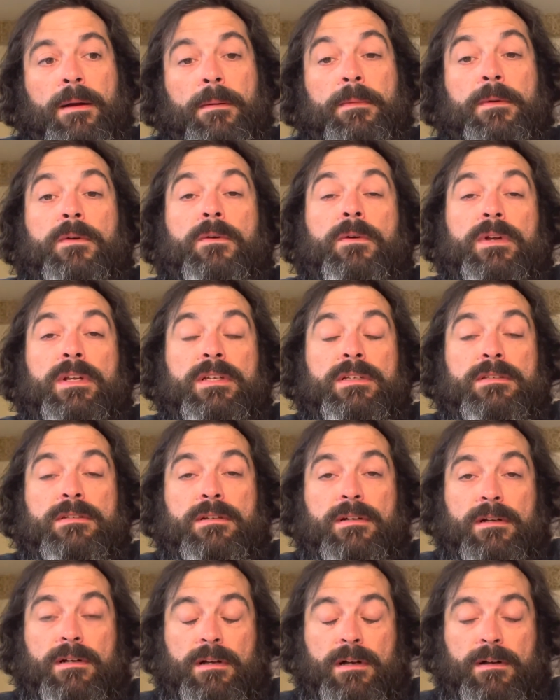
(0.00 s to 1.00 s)
going to
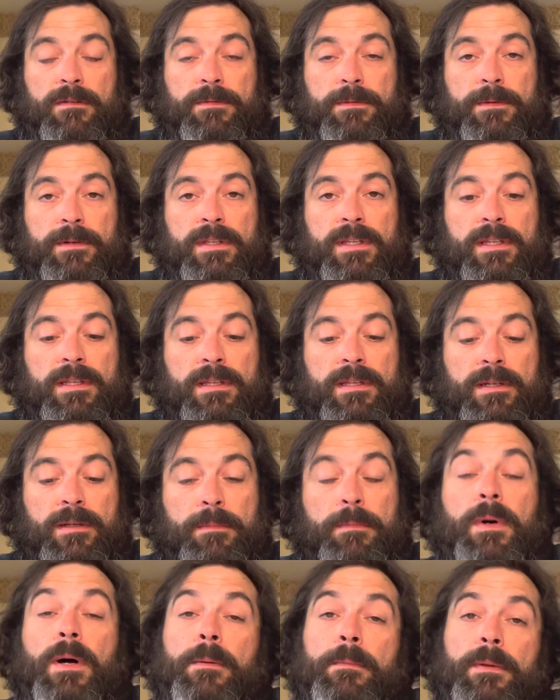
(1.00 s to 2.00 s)
start off with a little
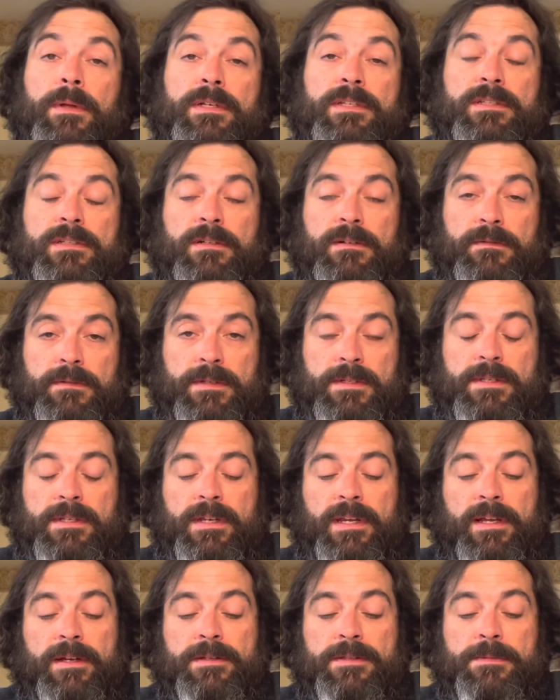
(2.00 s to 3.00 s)
public service
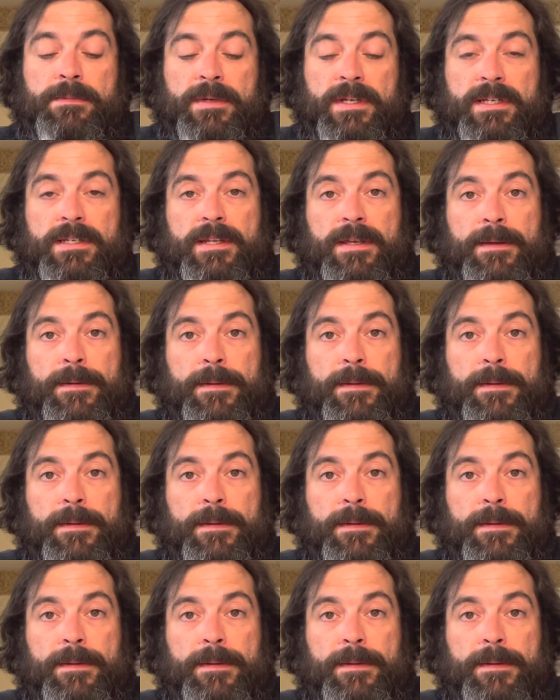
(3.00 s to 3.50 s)
announcement.